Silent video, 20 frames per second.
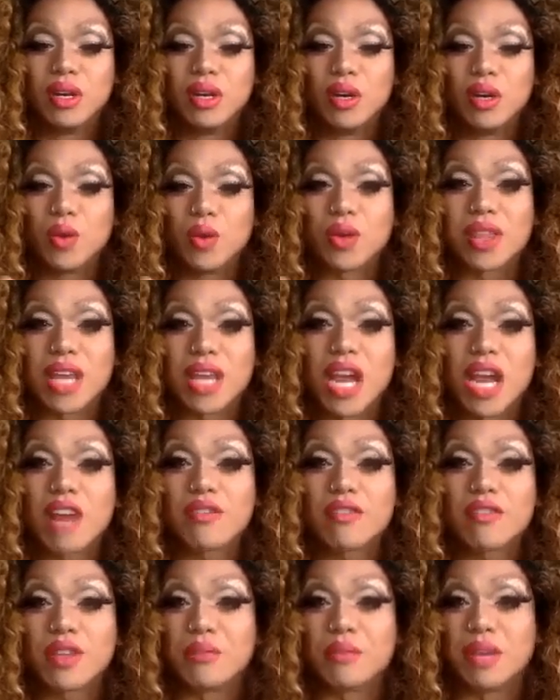were there
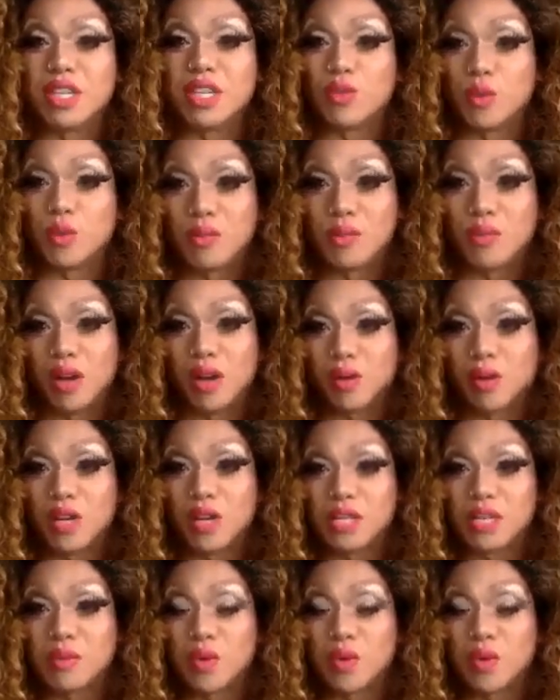for the major RuPaul girls, but